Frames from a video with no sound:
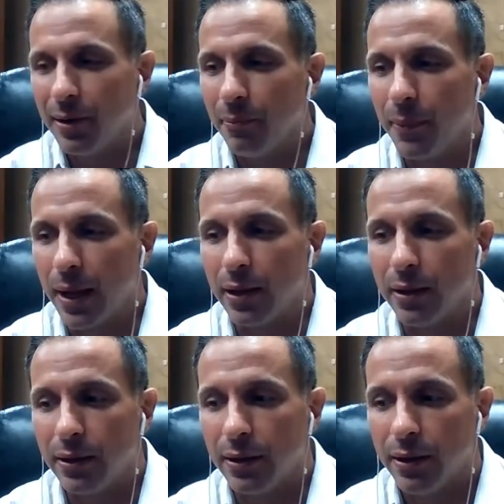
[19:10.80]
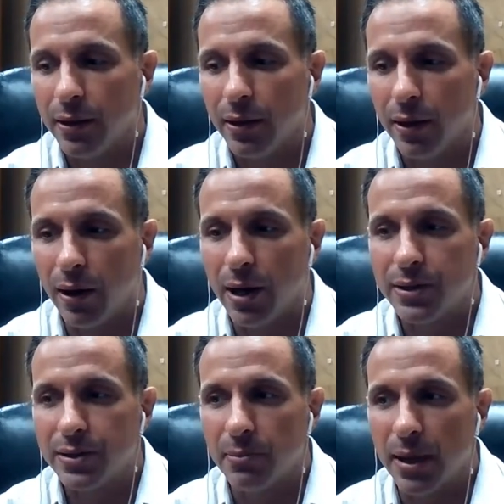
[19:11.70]
Man,
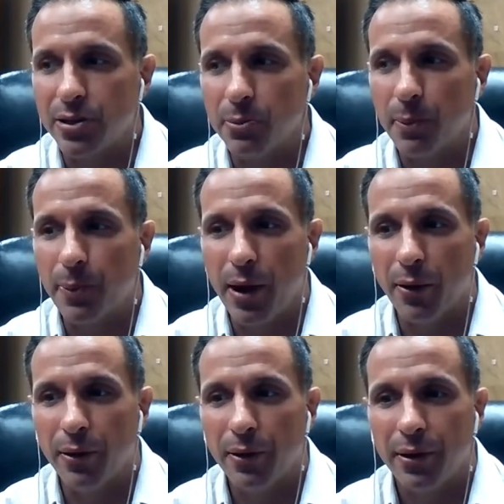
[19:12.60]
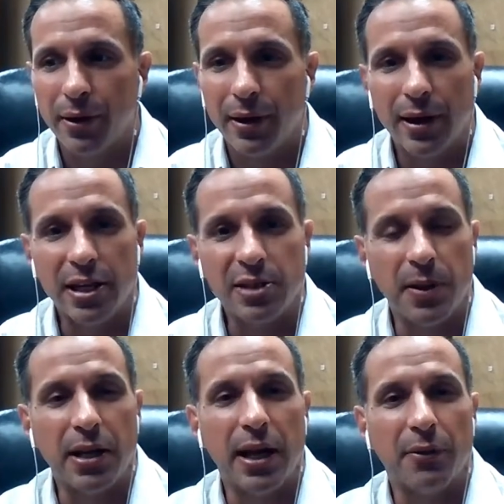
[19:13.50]
honestly, my superpower is
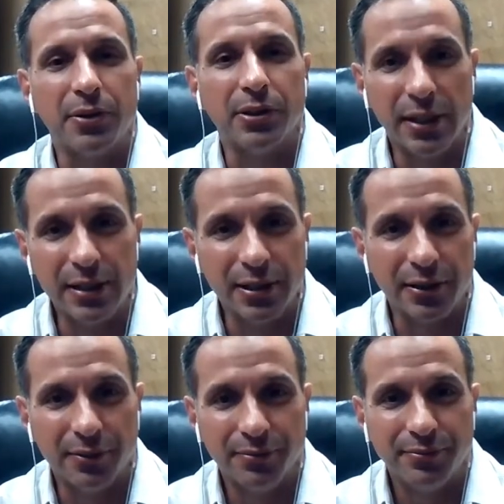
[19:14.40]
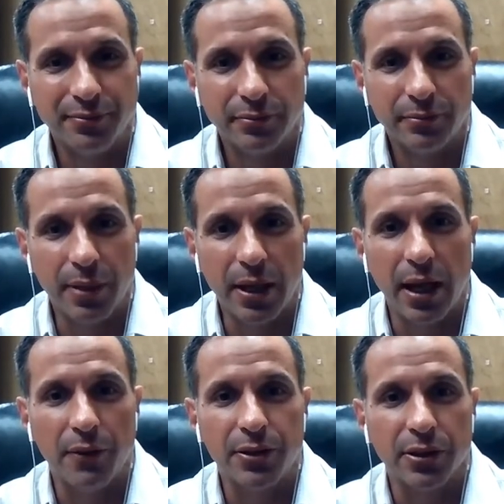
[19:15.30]
being able to listen. Being
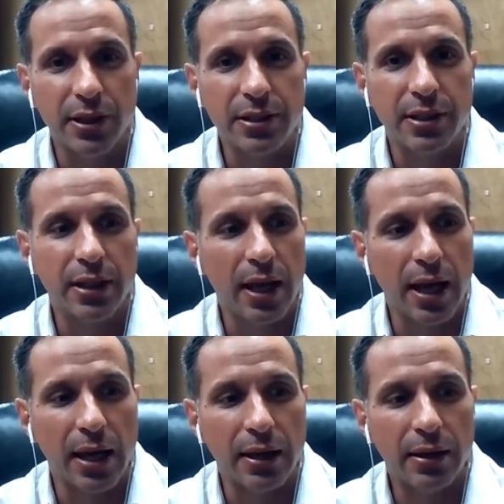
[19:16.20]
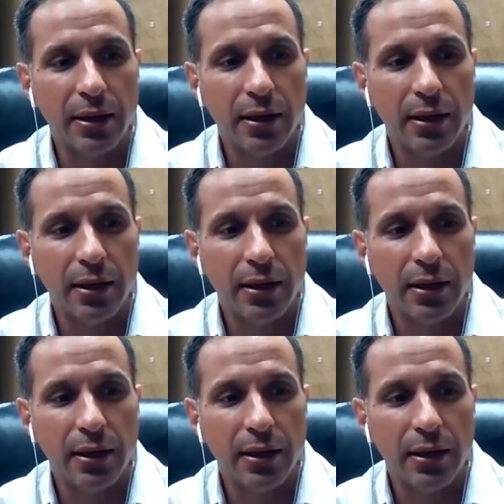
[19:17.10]
able to listen and